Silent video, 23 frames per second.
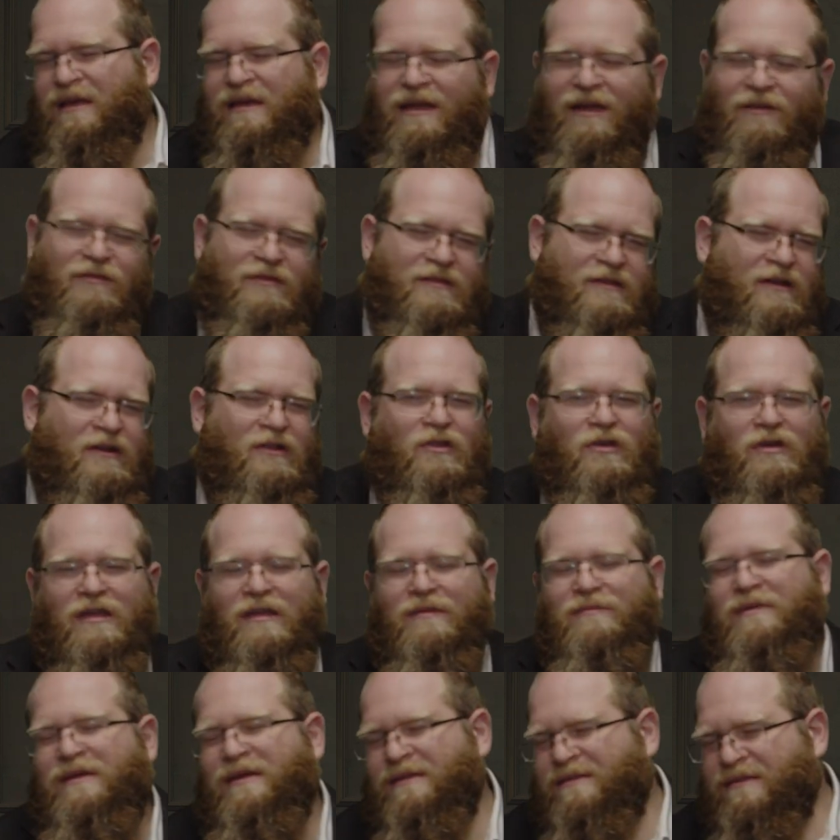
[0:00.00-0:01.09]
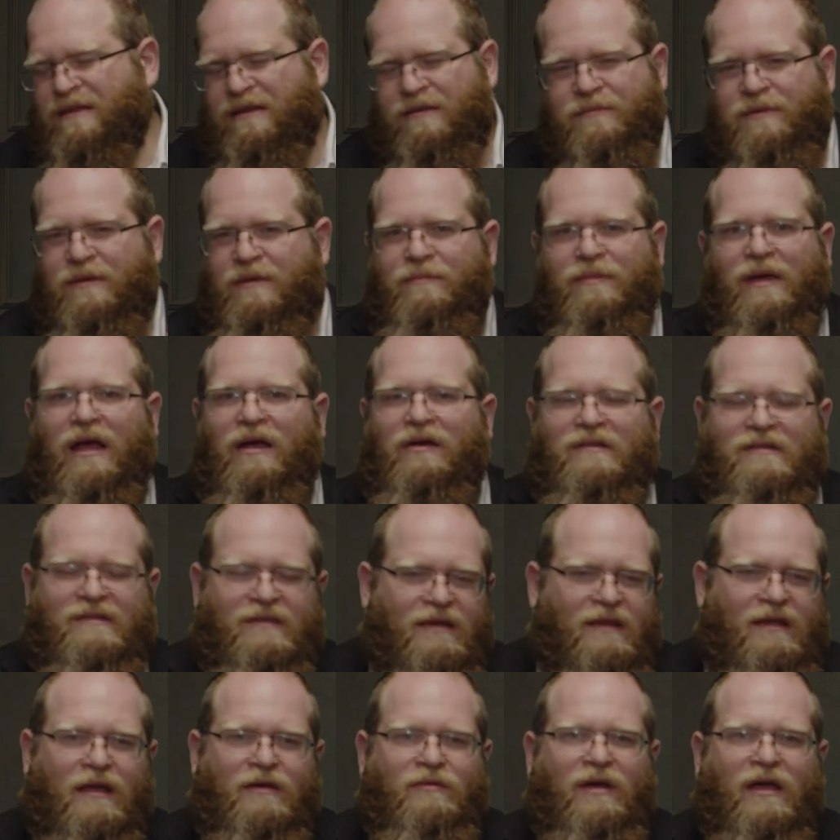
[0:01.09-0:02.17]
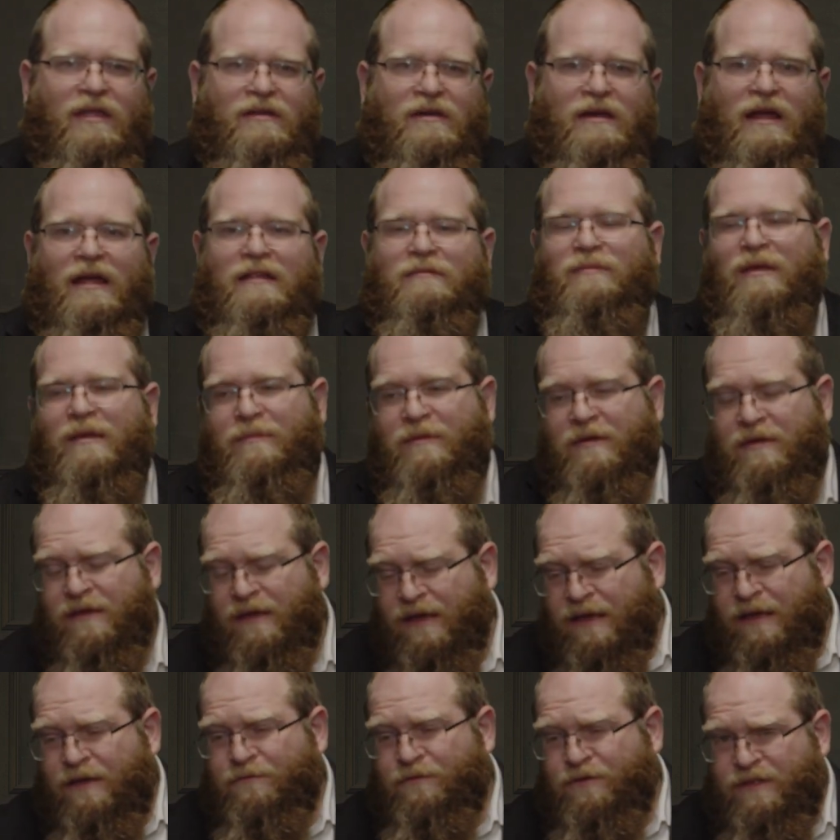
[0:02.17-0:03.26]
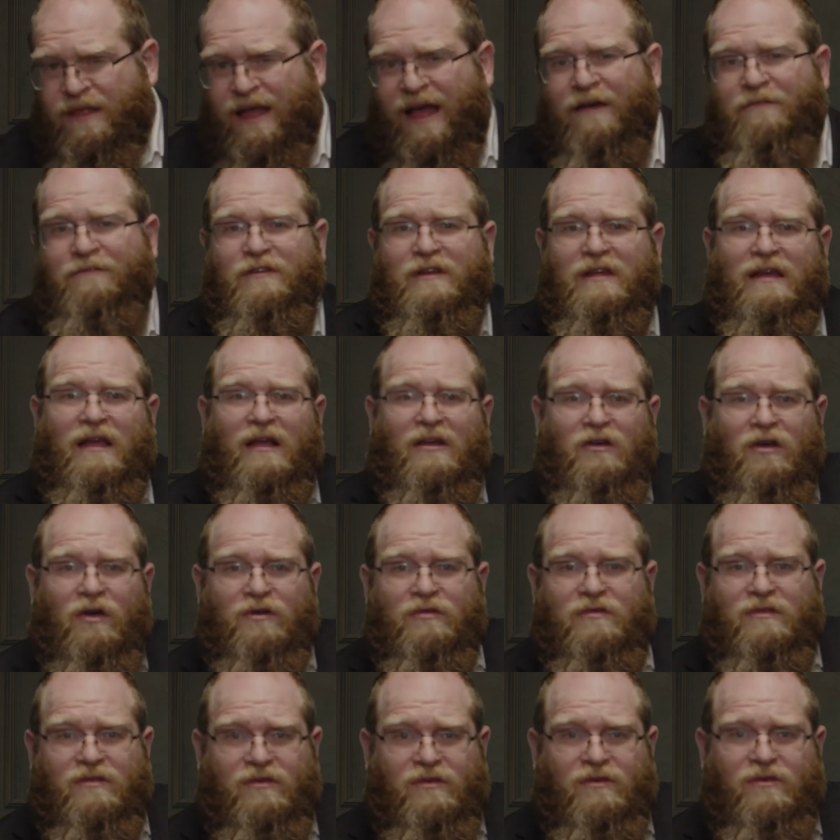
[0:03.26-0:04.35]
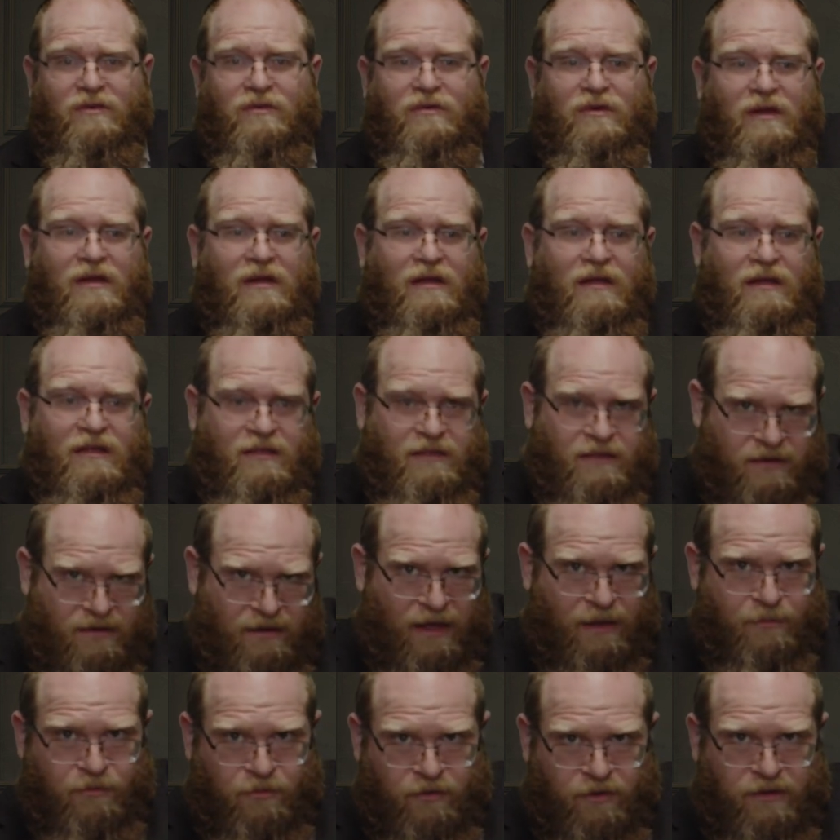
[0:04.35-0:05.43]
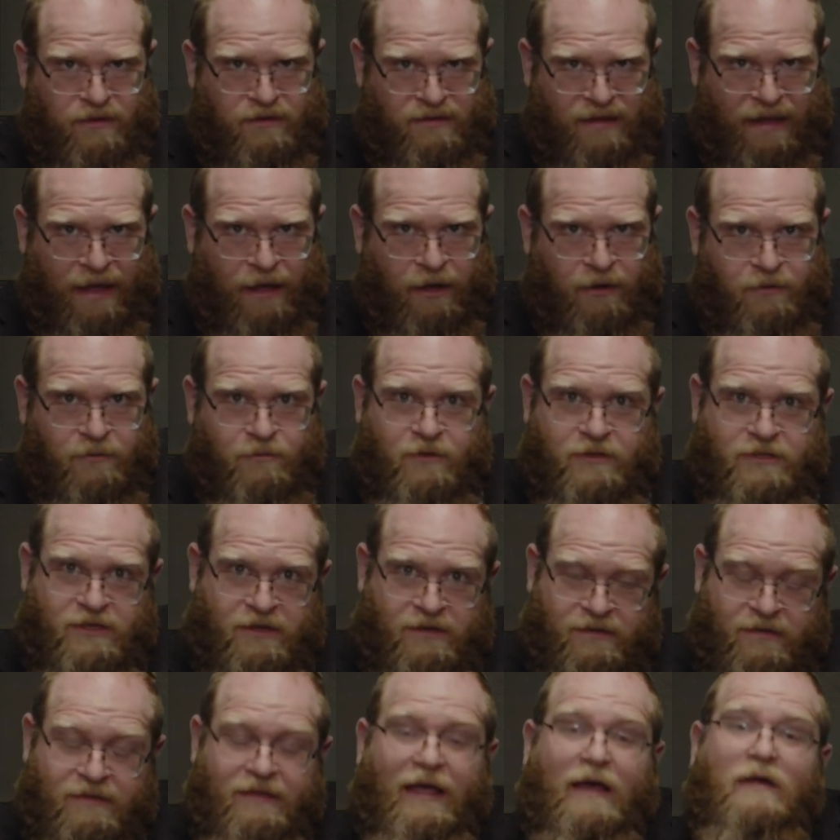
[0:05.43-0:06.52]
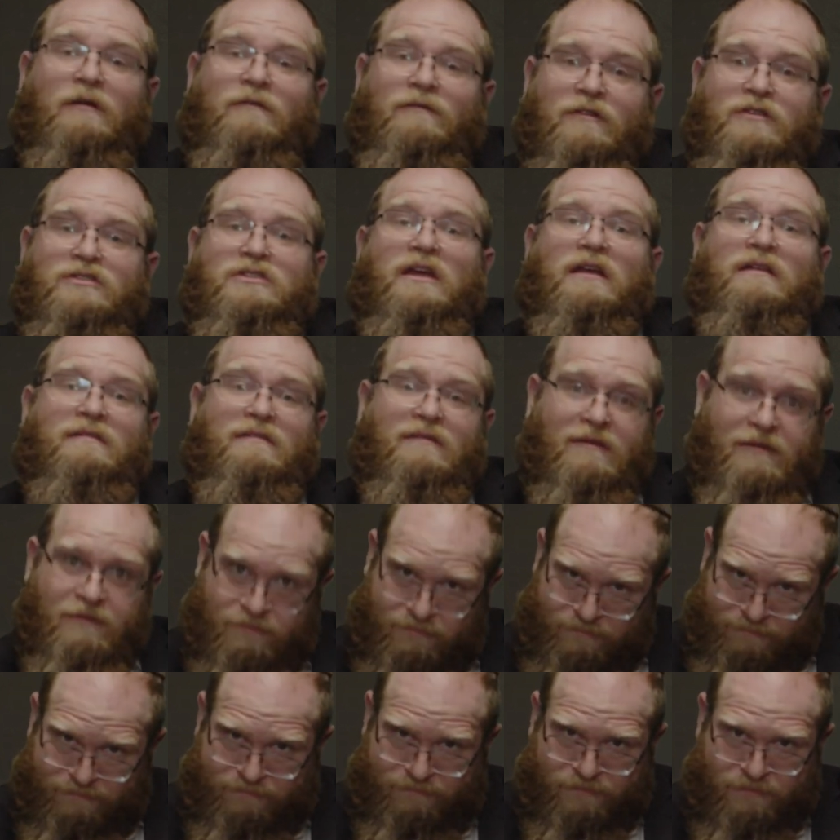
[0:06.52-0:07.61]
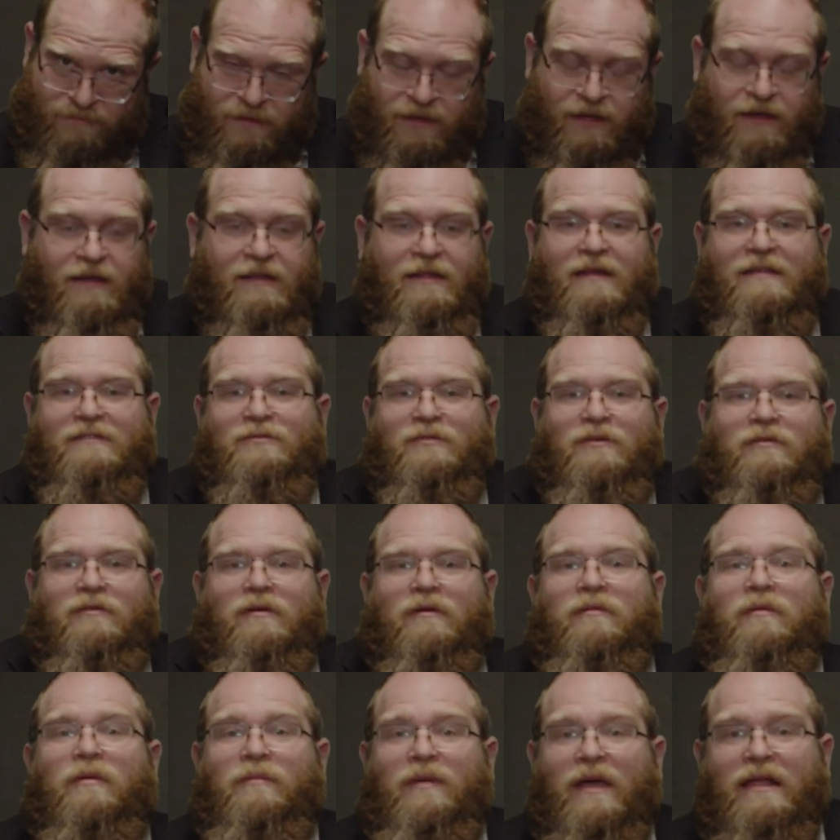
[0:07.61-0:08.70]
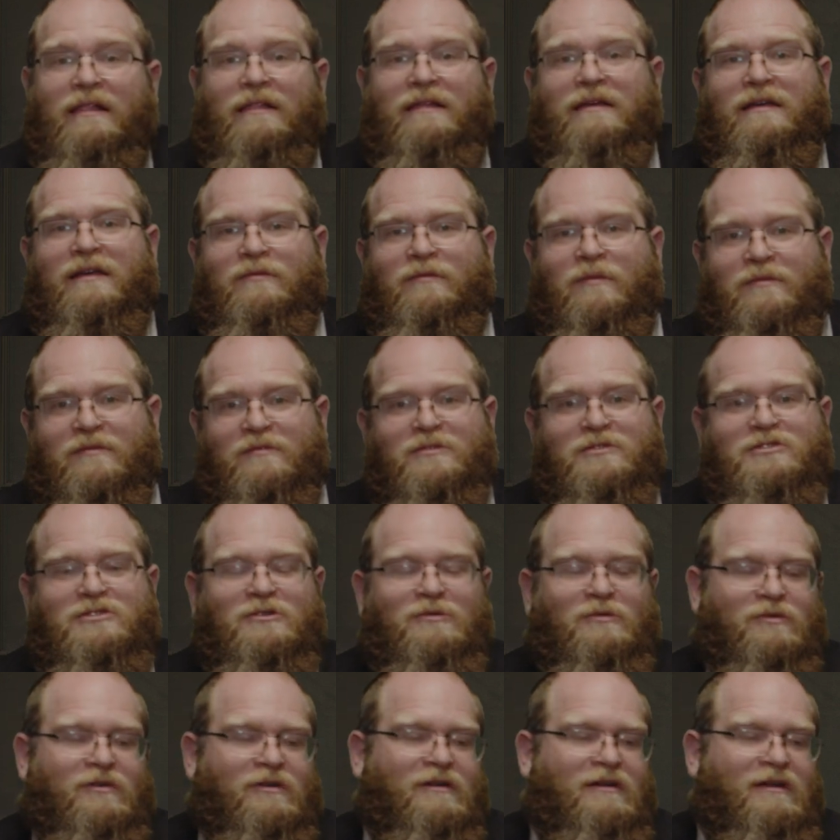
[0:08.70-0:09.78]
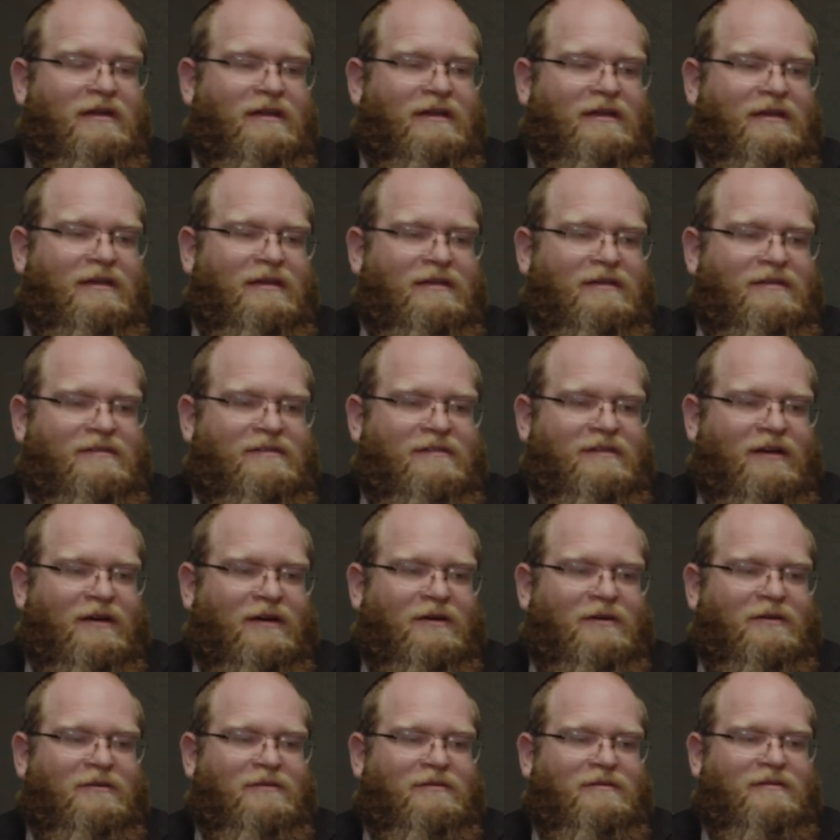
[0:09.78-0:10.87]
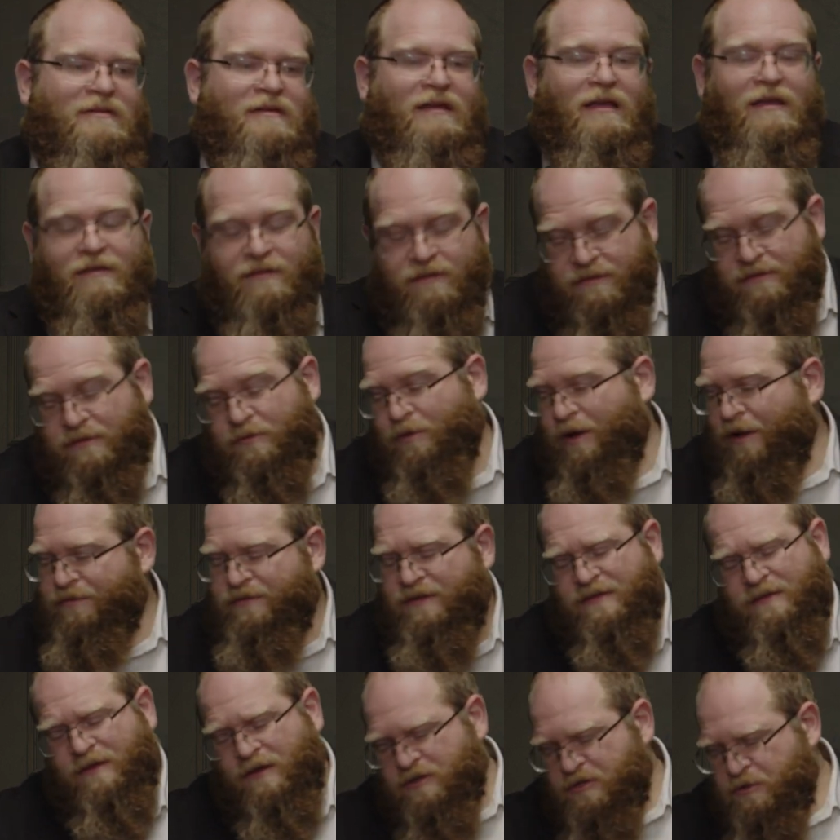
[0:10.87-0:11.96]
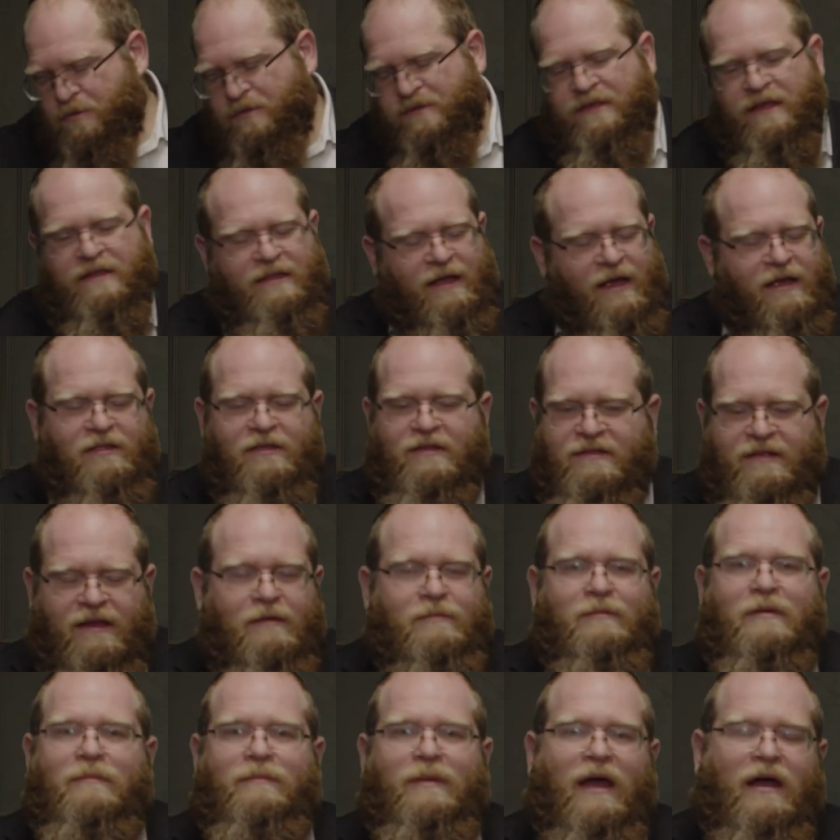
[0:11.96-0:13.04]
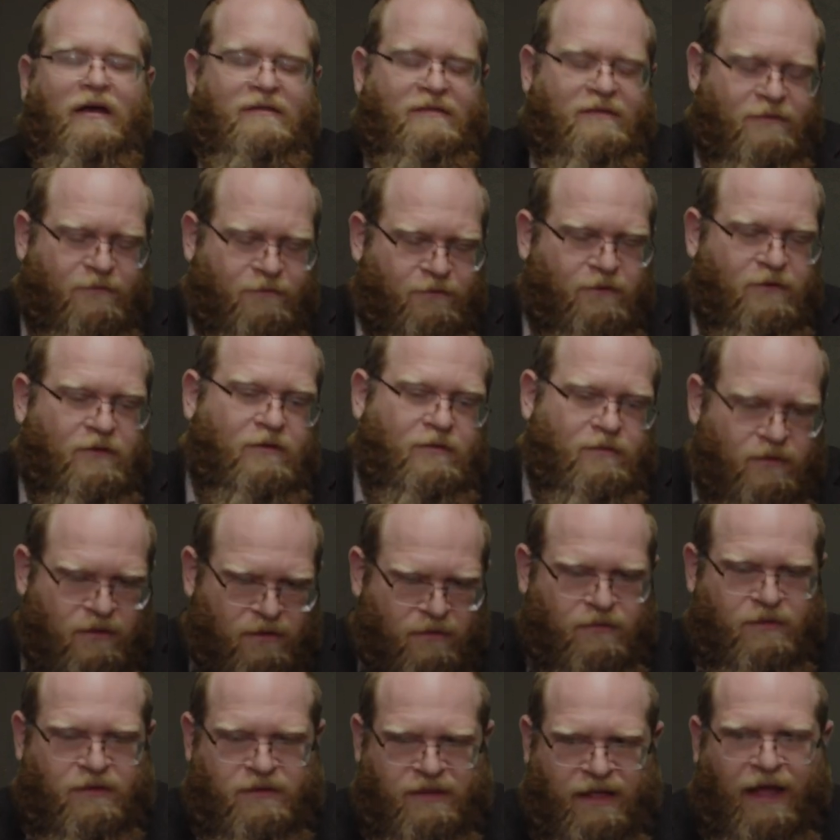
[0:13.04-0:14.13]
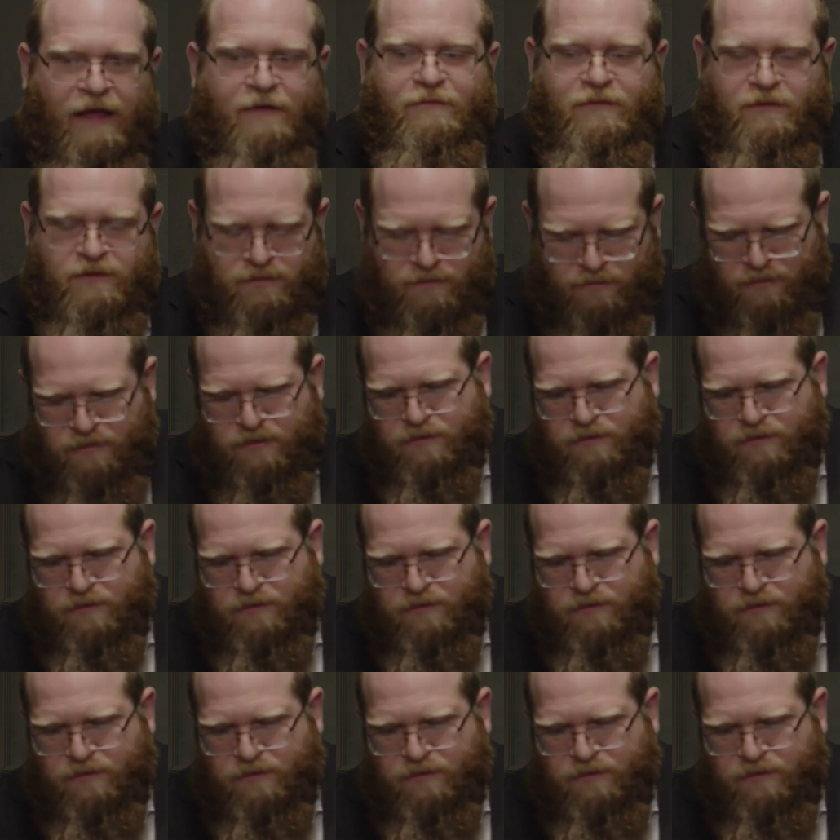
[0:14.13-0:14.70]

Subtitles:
Everyone's going to look at me, it's going to be embarrassing, I'd rather not. Maybe for davening, I'll go to the neighboring town, which is the town of Lezhensk. That's where Rav Melech and Rav Zusha were. So the wife says, 100%, I understand, it'll be embarrassing for you. We'll daven,